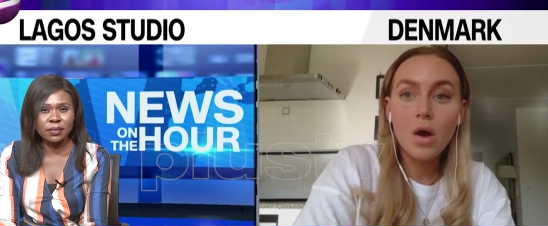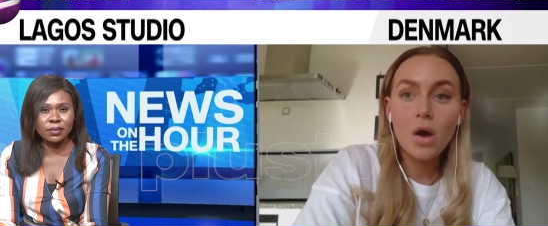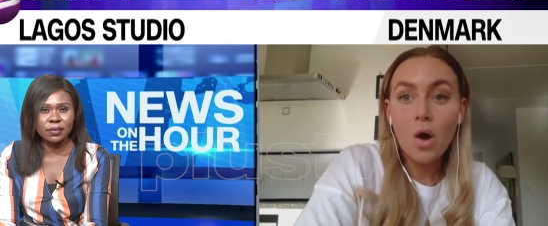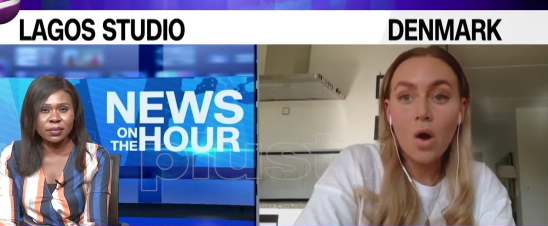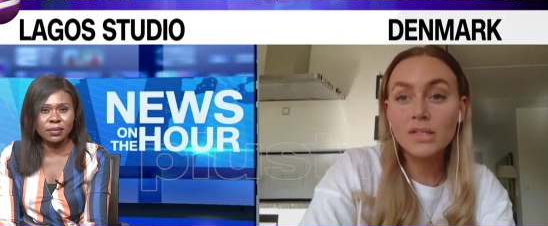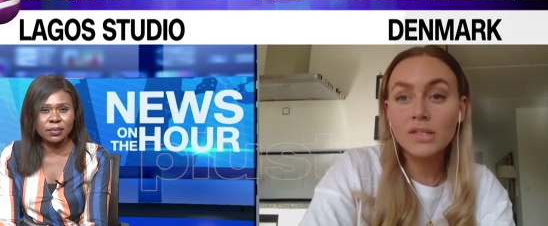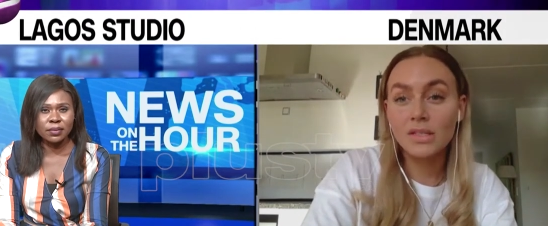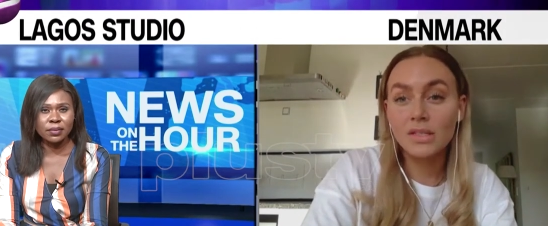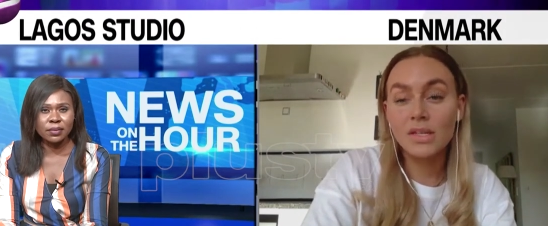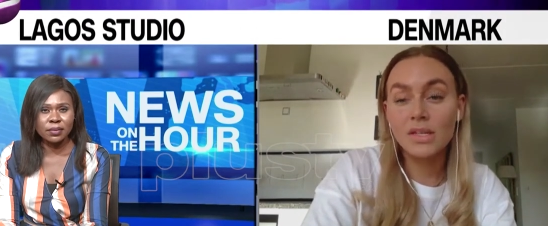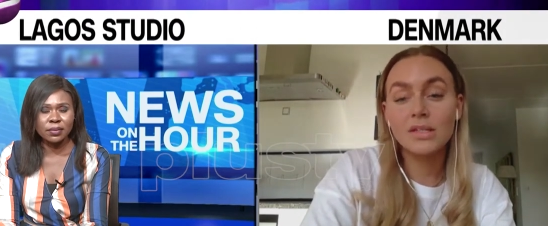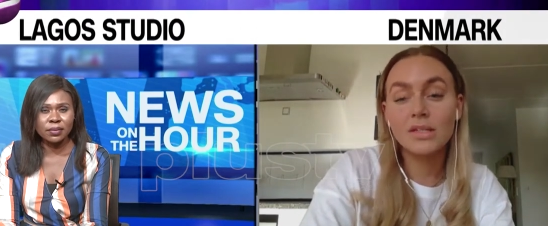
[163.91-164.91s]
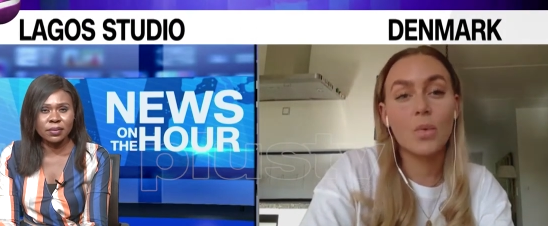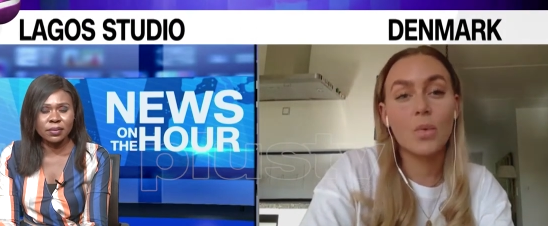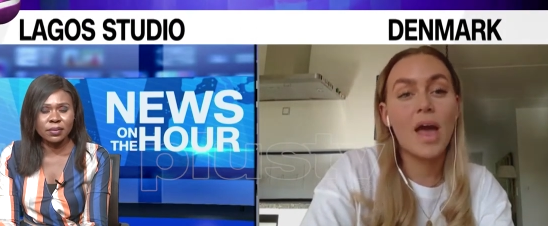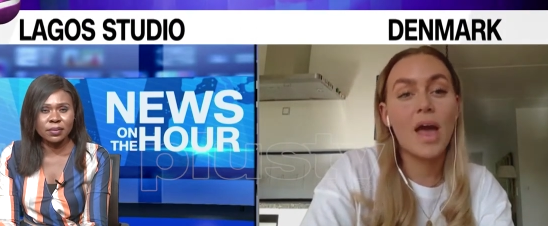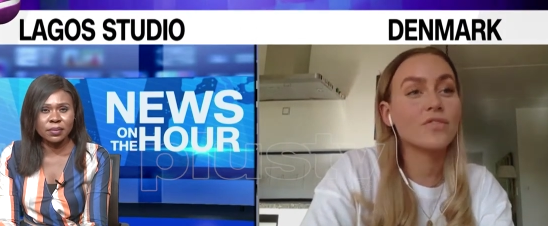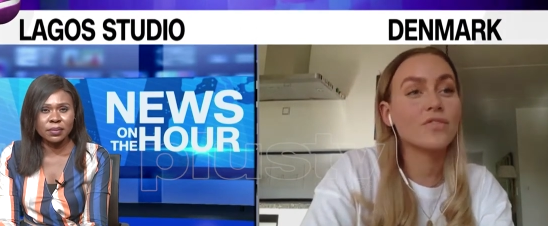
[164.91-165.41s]
Speaker 1: all the statistics that we
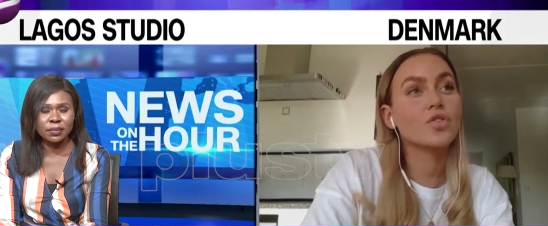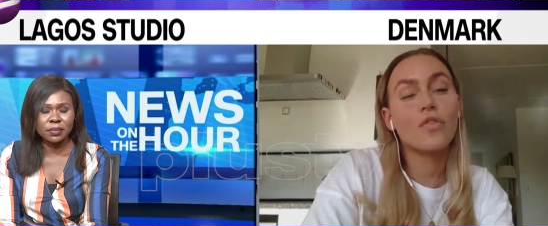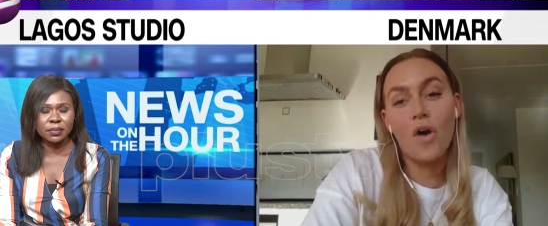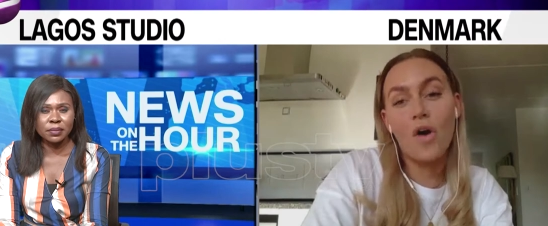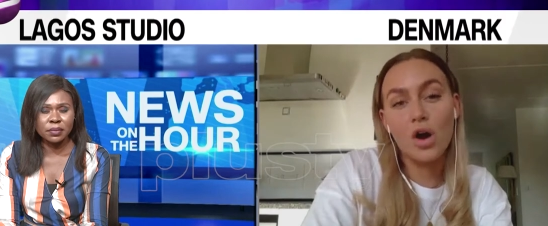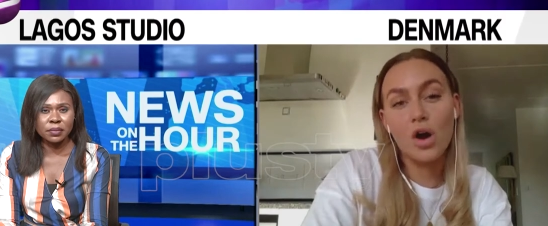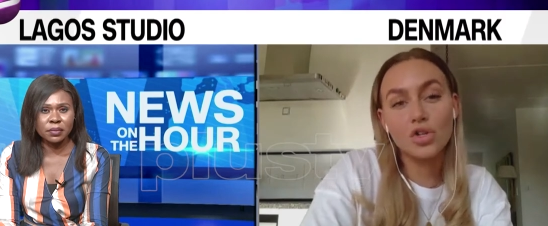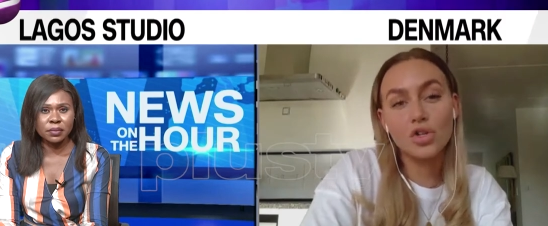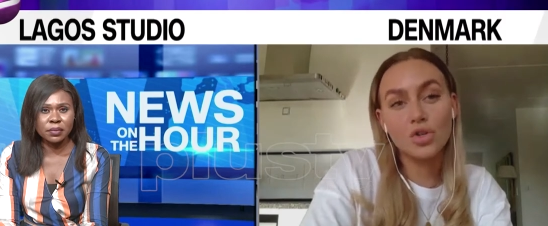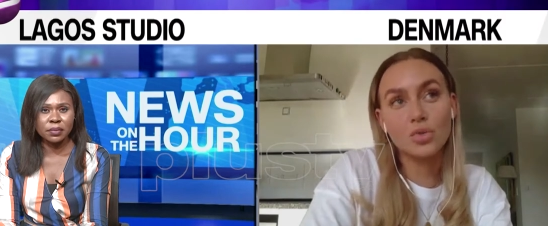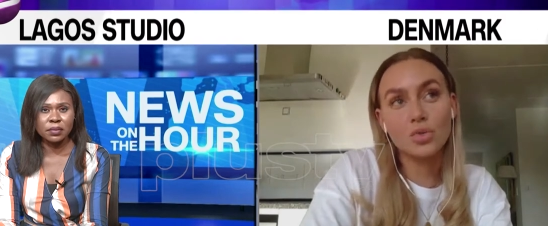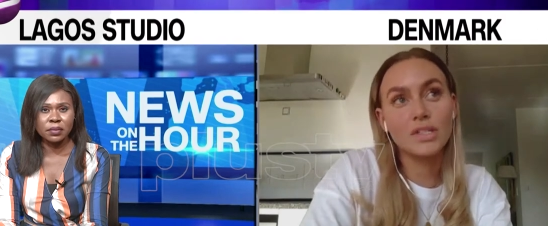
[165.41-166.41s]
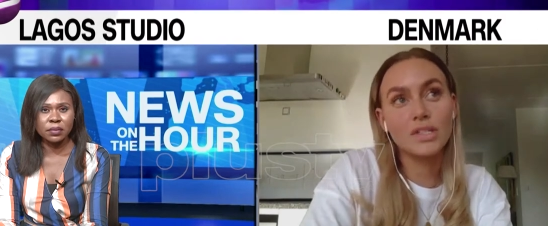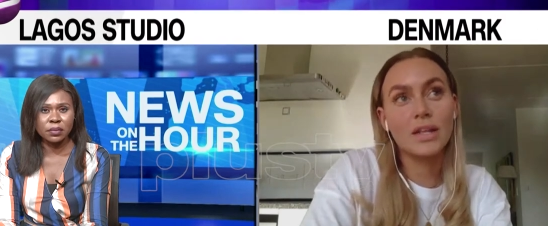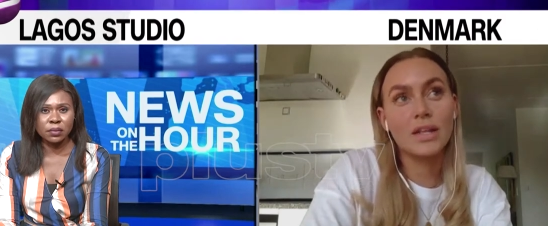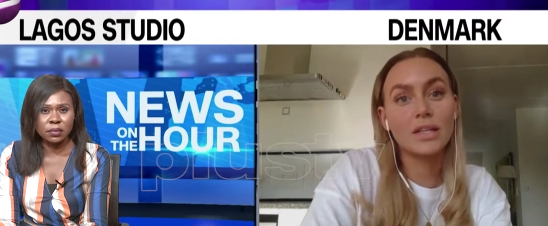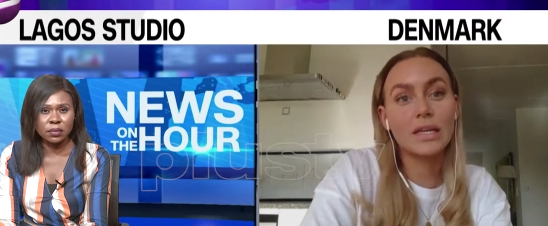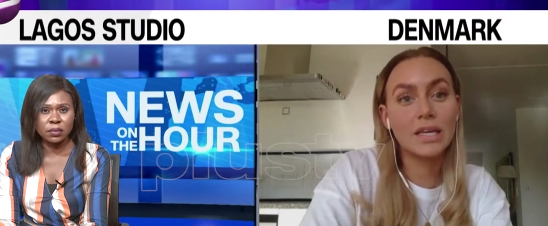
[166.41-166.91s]
have so far shows that
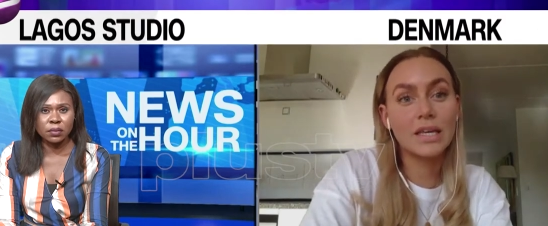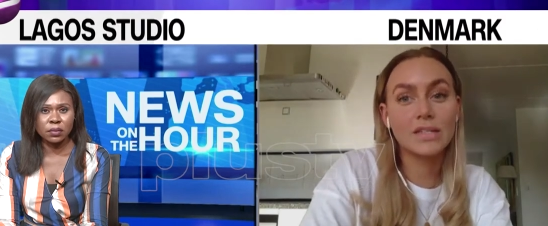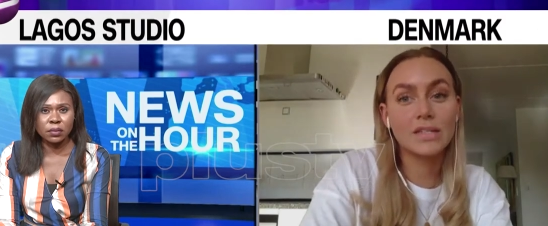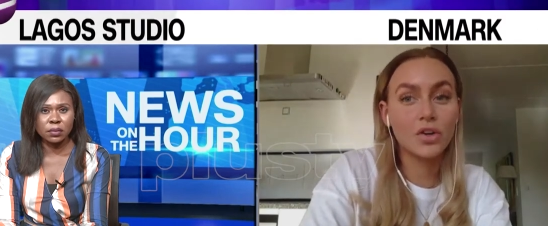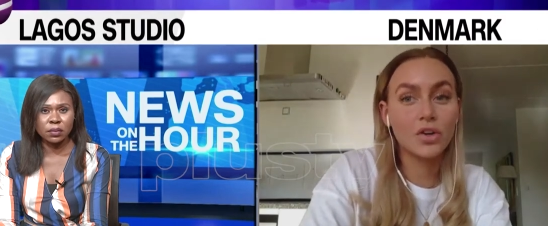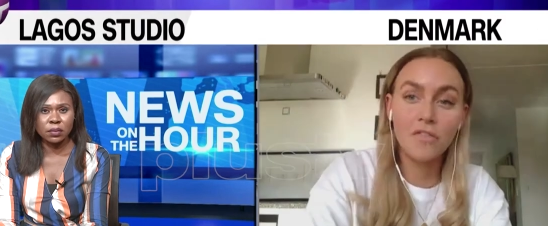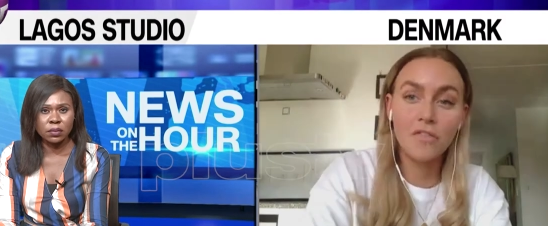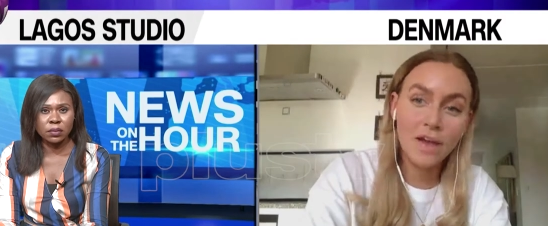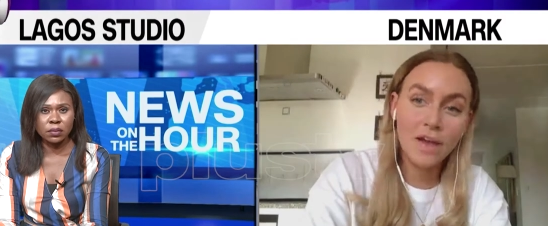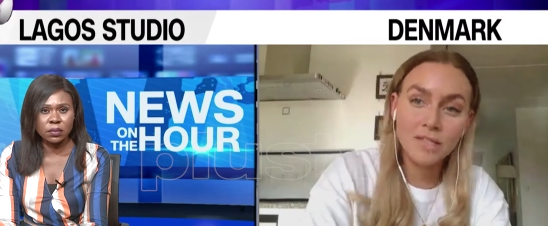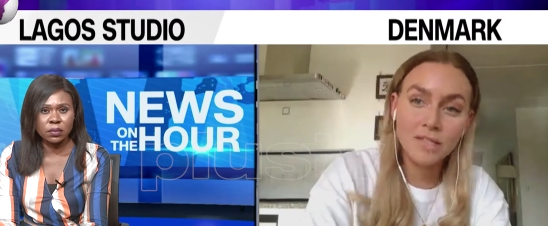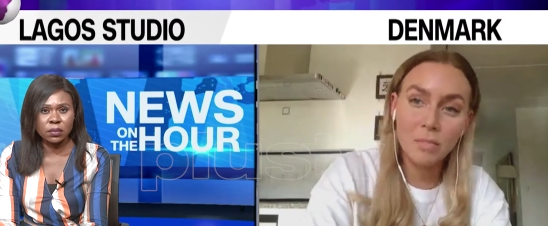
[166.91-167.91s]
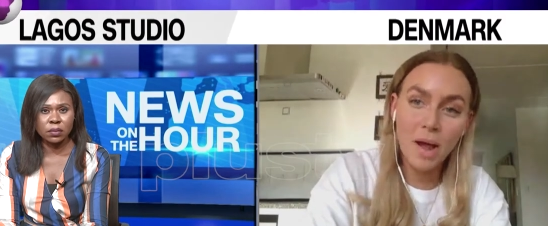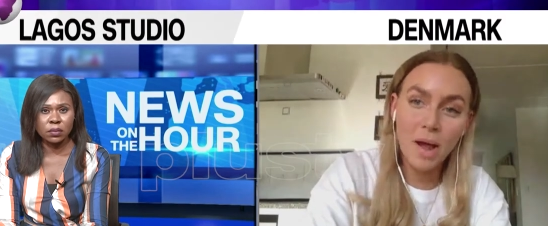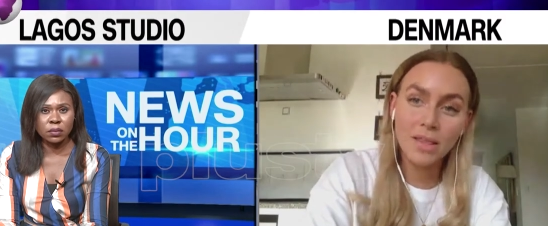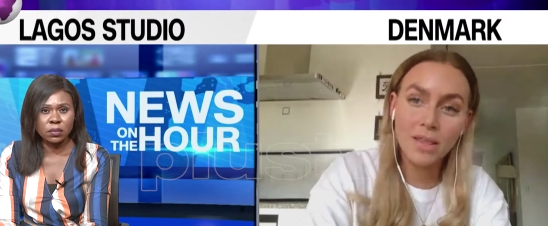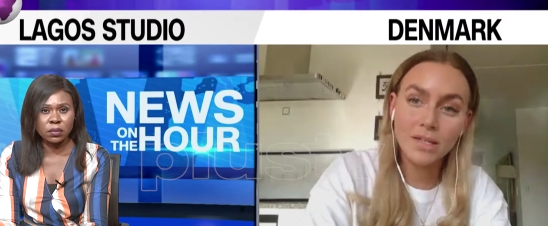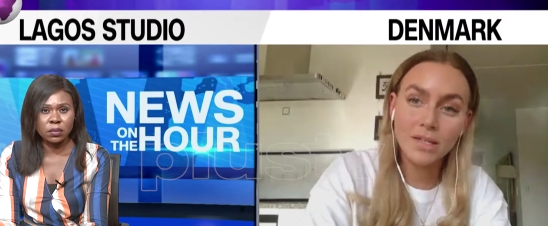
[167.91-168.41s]
the kids are not affected by
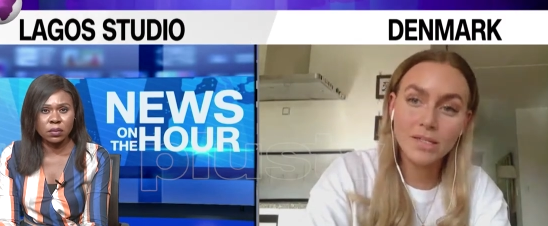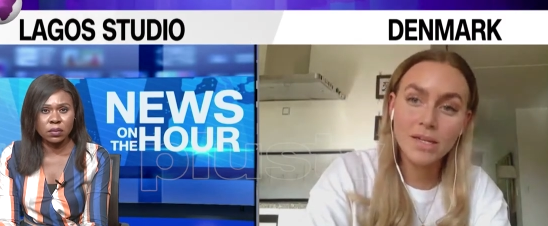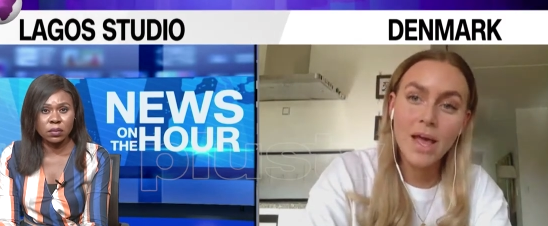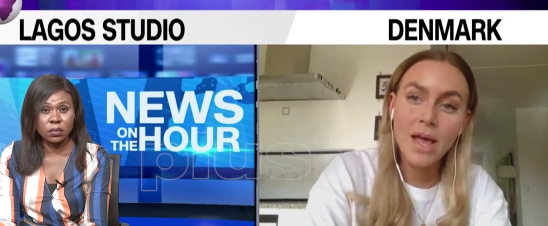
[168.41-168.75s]
this